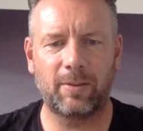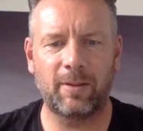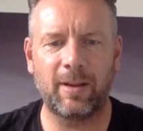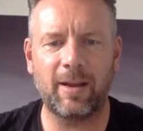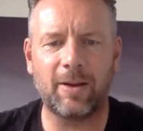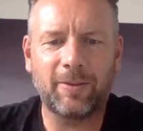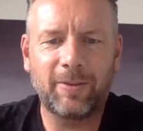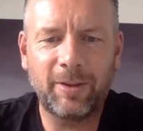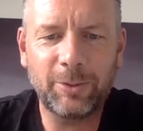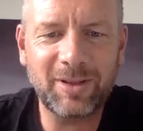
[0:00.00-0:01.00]
Now,
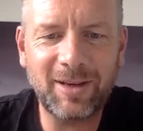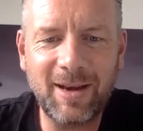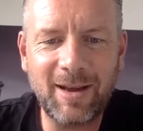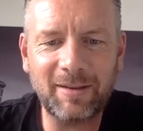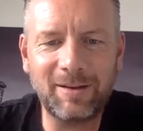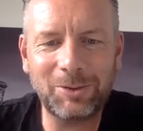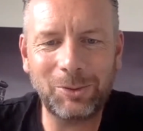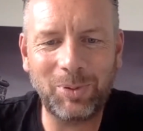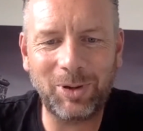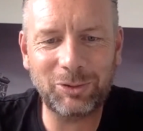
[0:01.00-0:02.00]
there was another
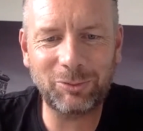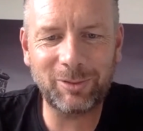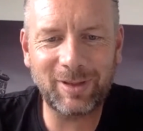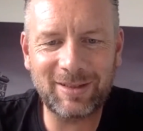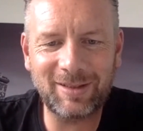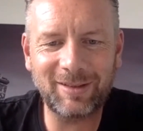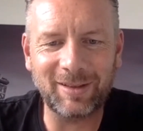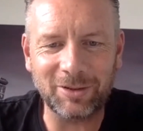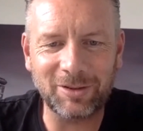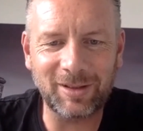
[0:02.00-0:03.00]
little post-release thing
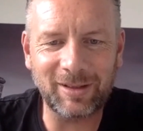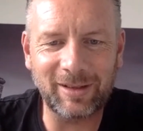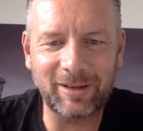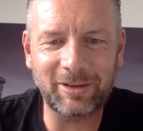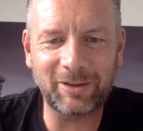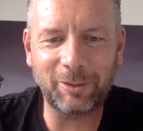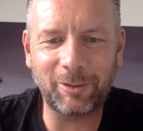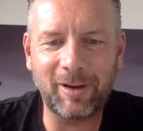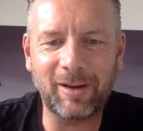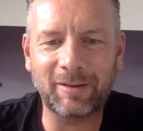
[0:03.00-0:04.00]
that you did in and
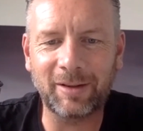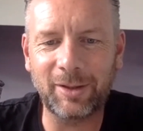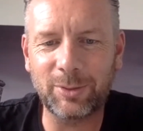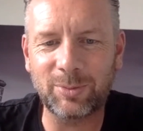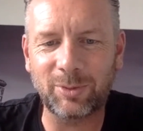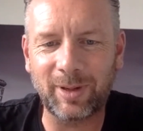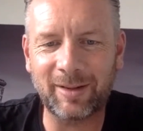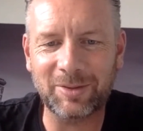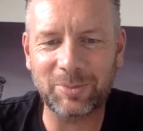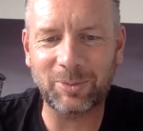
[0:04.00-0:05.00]
around Kiwis
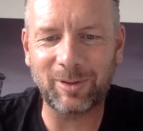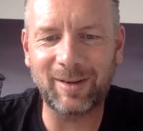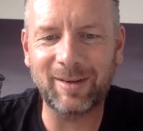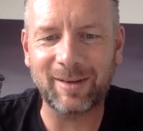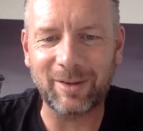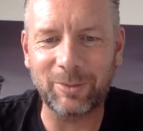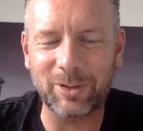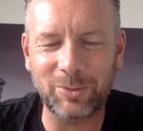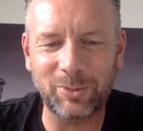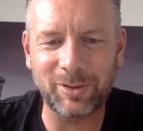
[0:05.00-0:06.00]
Against Morality,
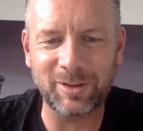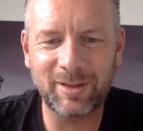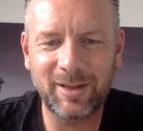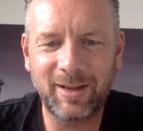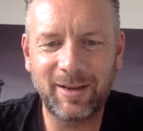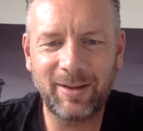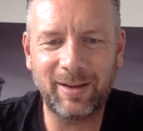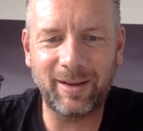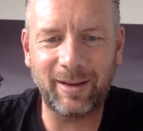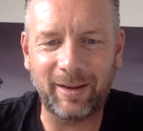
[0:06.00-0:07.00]
which was,
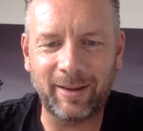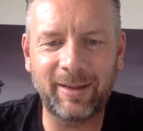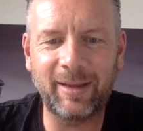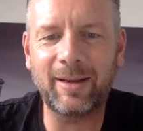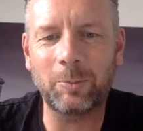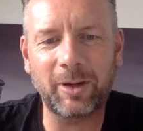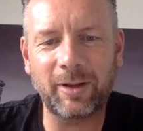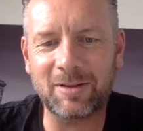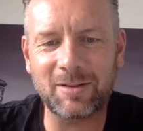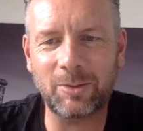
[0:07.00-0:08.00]
again, one
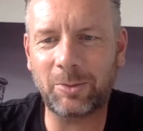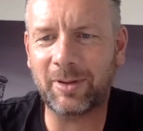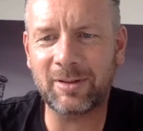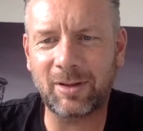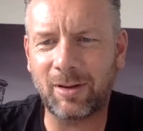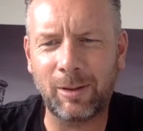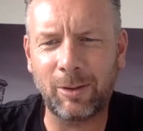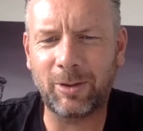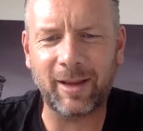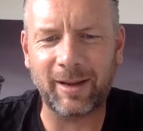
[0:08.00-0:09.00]
of those little things that I
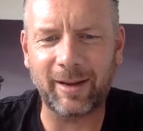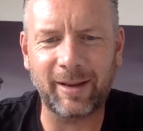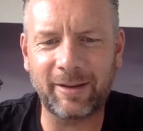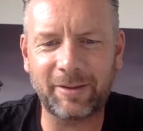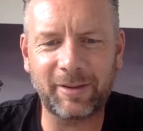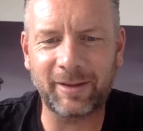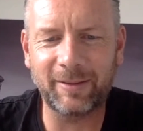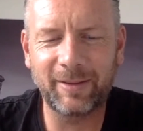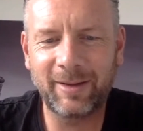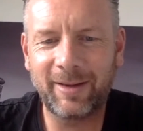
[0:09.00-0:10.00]
look at and I think,
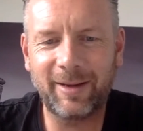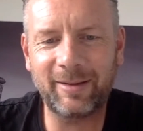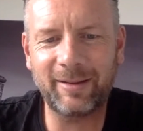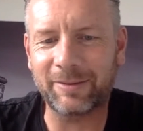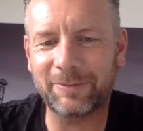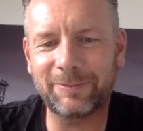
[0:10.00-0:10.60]
how the